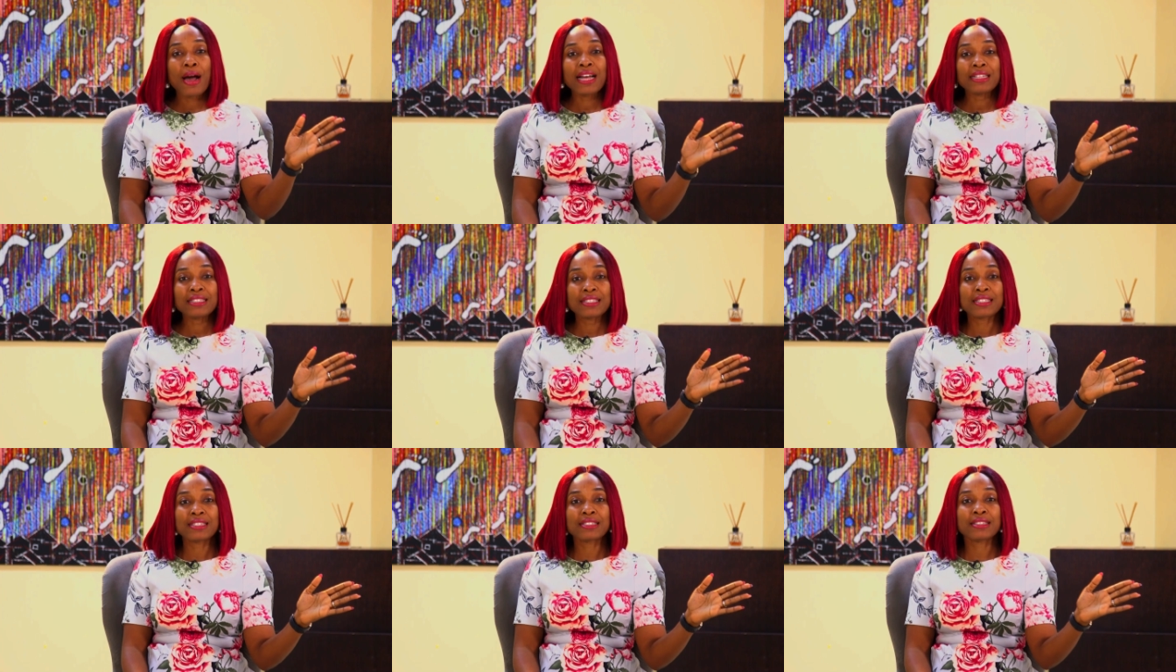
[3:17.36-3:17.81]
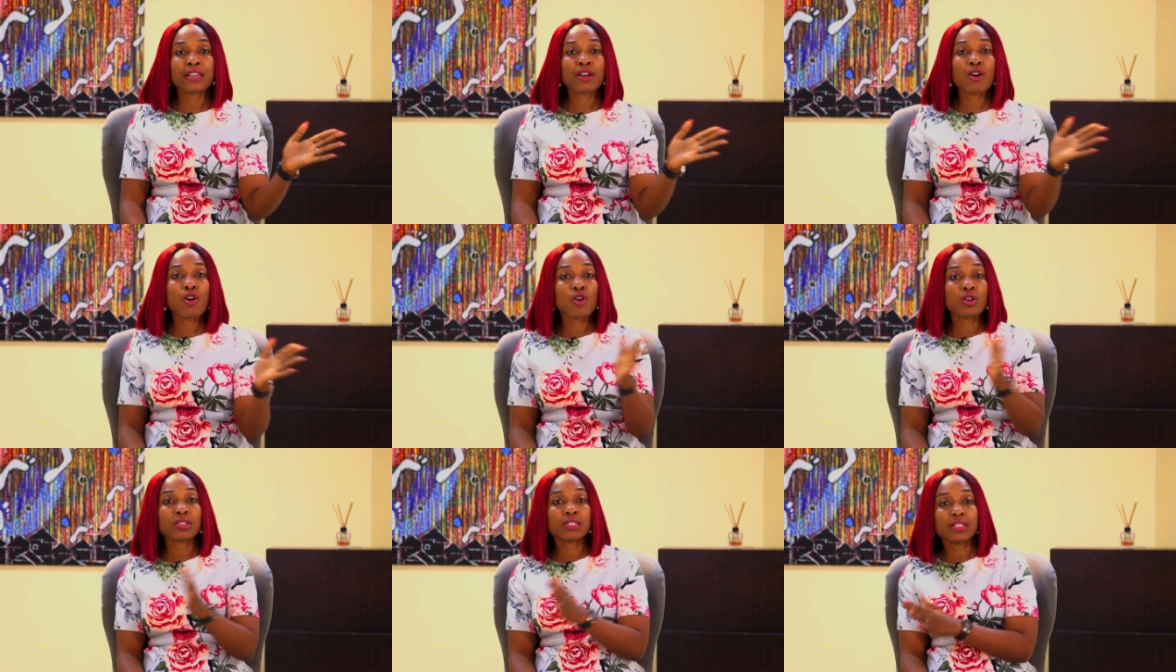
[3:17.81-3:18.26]
pat the
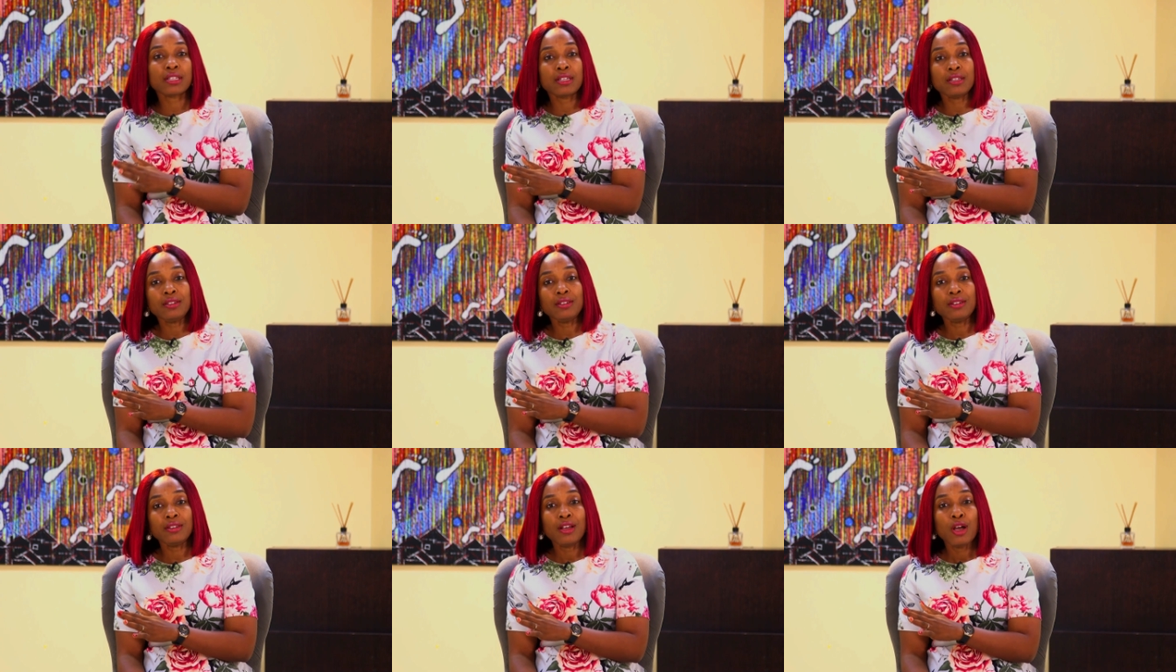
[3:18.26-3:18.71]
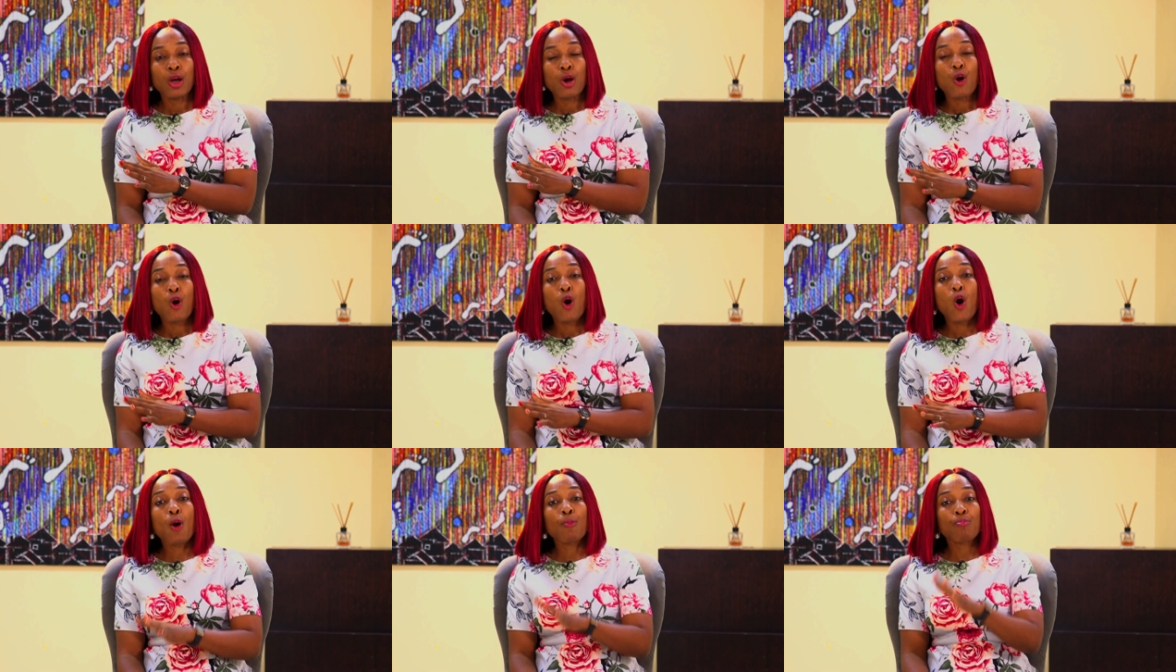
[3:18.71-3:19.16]
curtain,
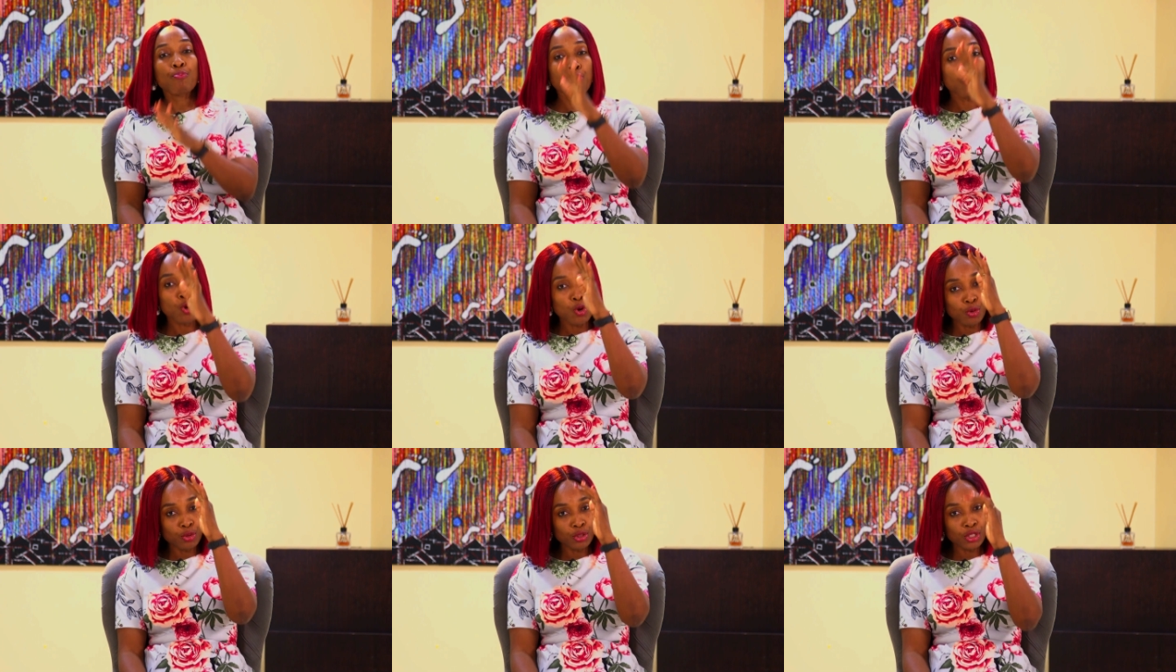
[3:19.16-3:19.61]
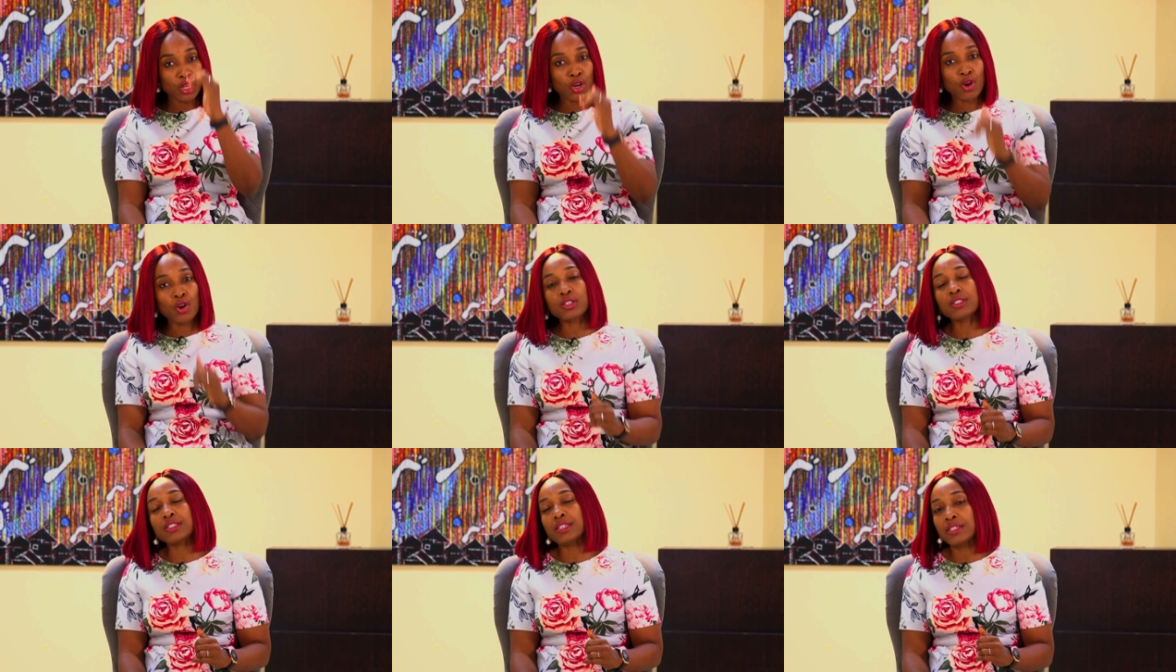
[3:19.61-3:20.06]
or pull the
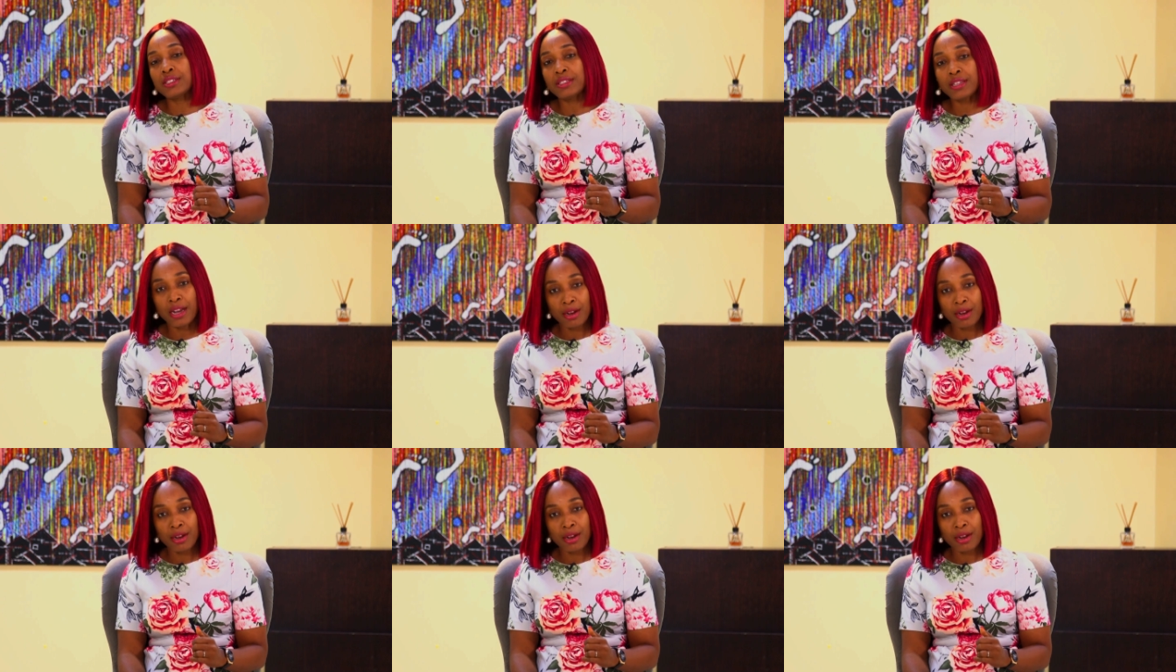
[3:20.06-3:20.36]
curtain